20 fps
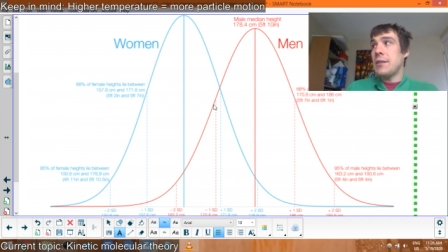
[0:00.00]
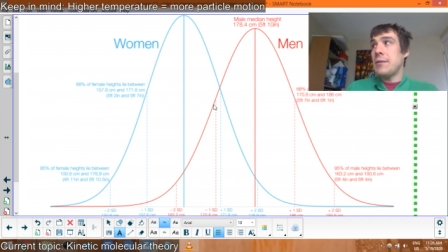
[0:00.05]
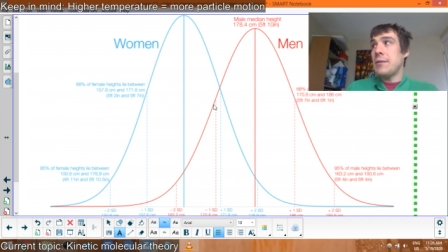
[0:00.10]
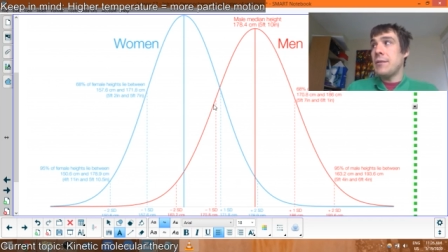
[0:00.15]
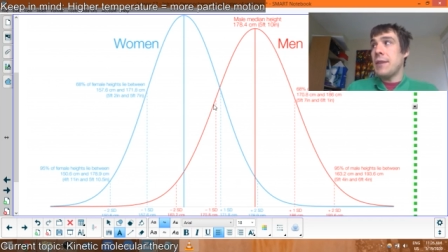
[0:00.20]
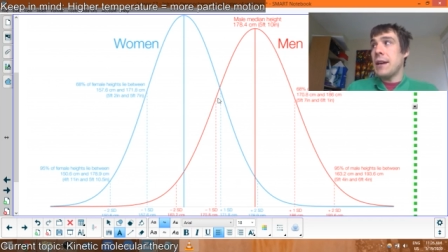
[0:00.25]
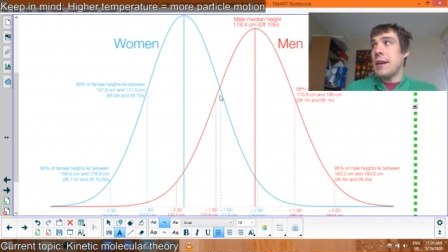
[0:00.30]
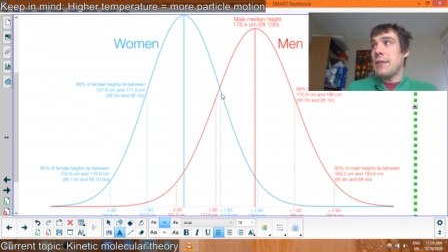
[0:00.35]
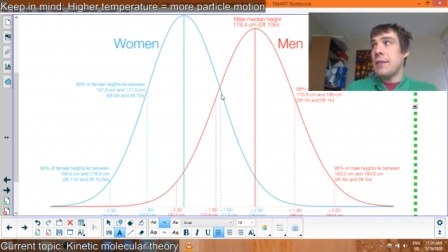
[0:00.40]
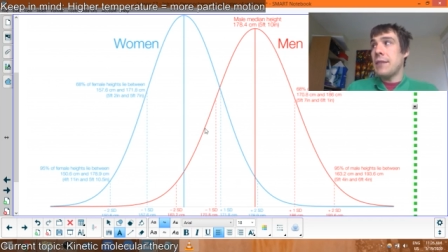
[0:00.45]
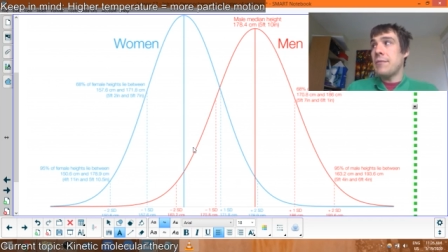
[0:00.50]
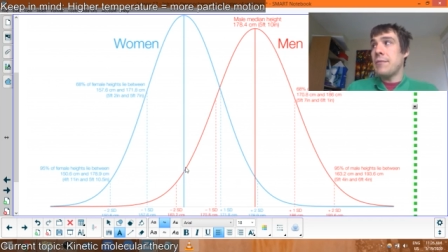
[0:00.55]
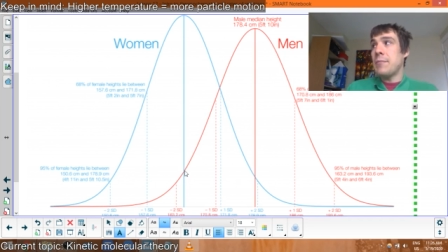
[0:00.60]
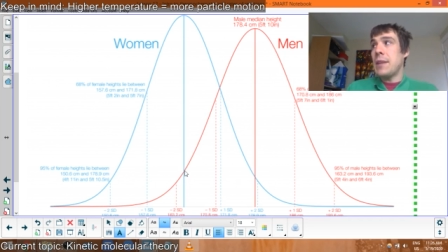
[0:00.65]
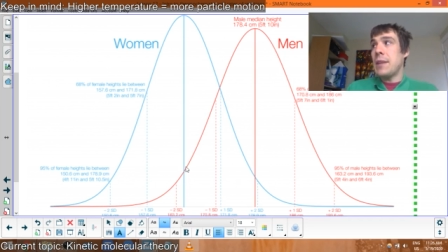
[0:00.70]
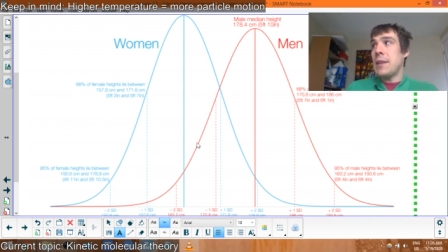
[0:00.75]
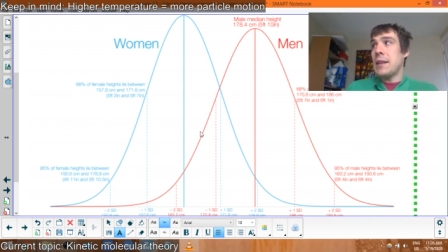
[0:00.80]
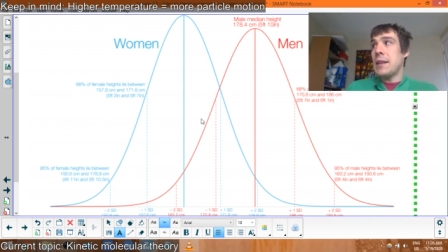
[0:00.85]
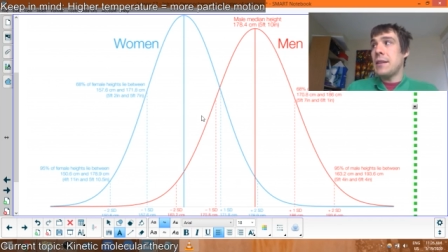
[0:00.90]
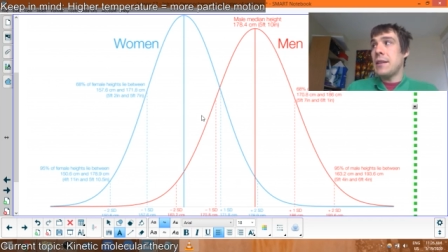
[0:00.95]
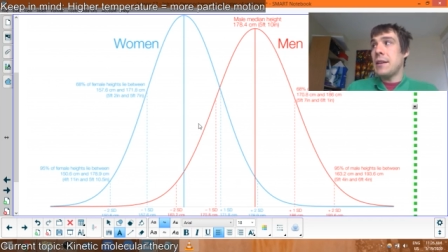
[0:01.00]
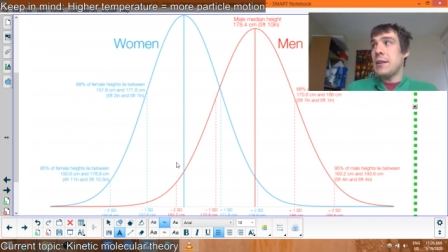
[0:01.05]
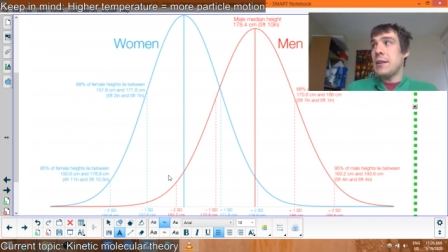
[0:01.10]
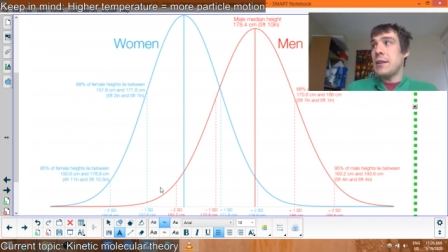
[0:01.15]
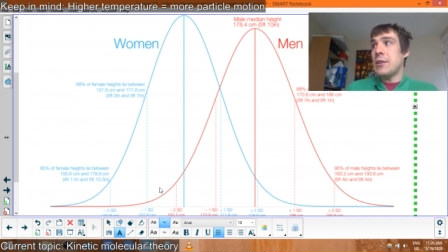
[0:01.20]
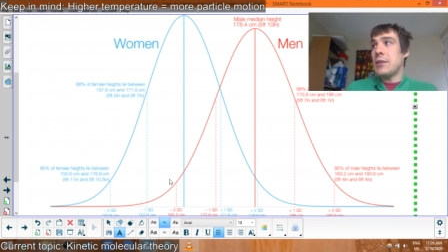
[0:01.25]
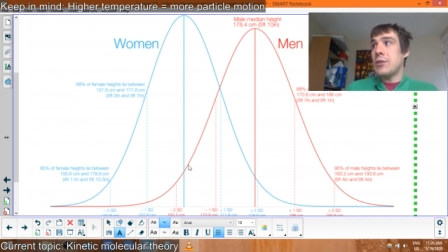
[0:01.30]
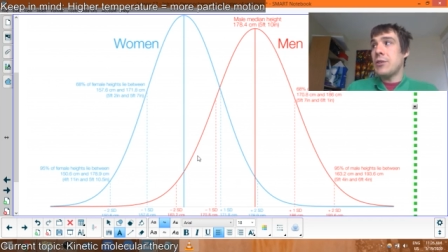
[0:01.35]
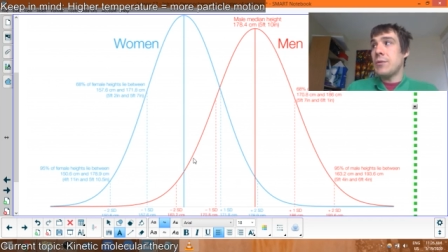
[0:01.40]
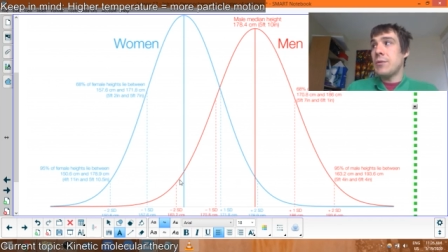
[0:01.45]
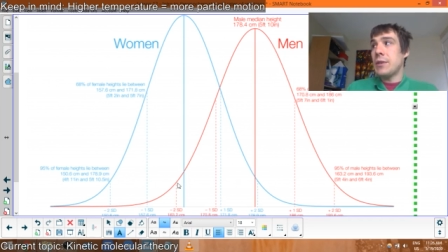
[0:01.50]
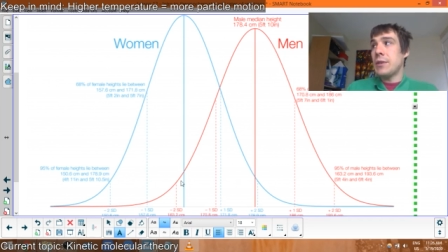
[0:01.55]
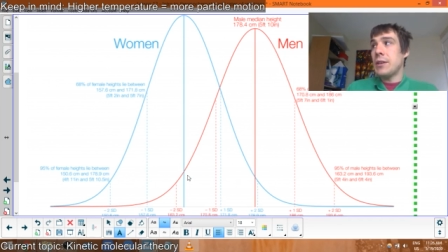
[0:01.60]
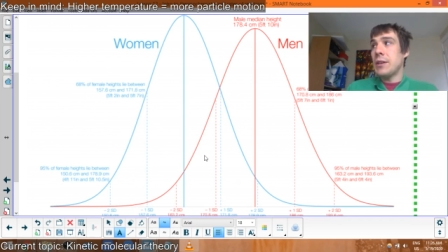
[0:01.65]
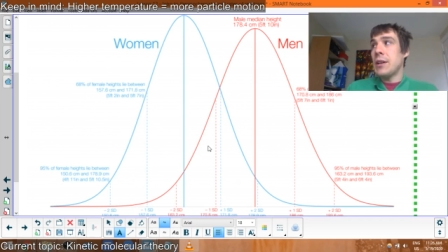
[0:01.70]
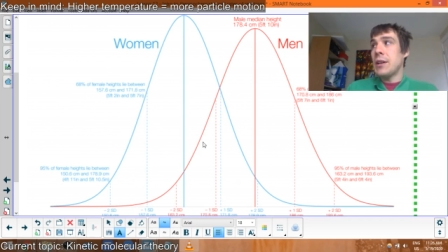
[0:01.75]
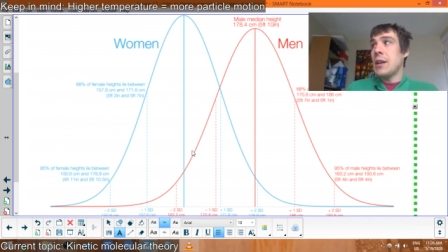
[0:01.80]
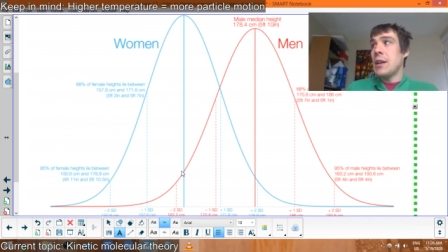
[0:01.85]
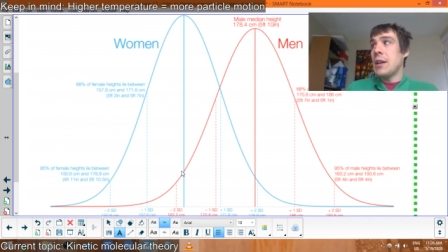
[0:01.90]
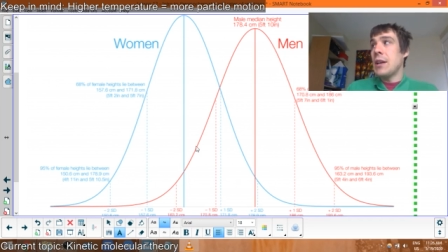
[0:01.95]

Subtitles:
you have men that are shorter